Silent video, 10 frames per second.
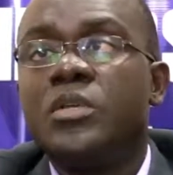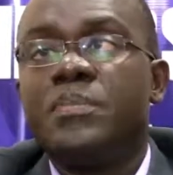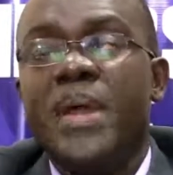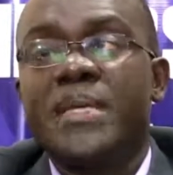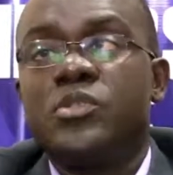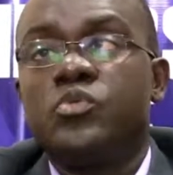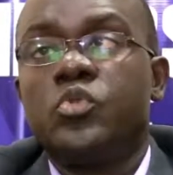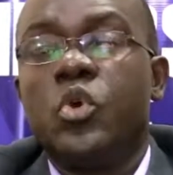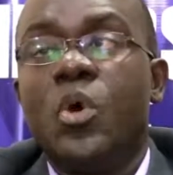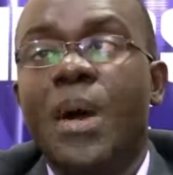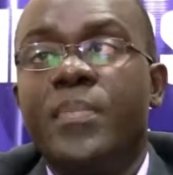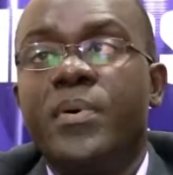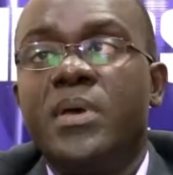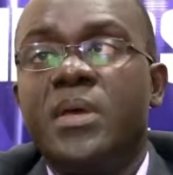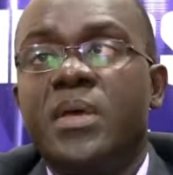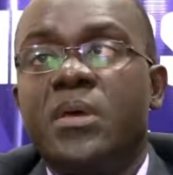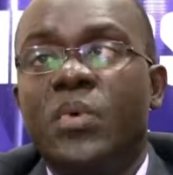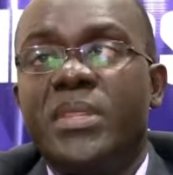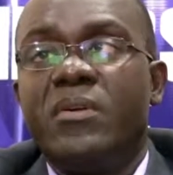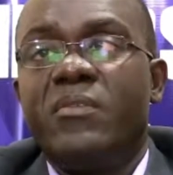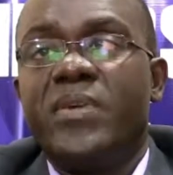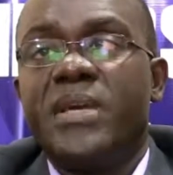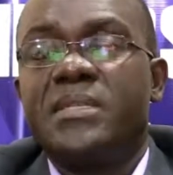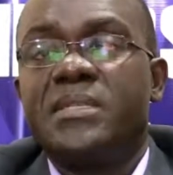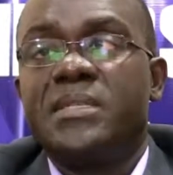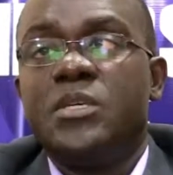prices will go up. When the reverse,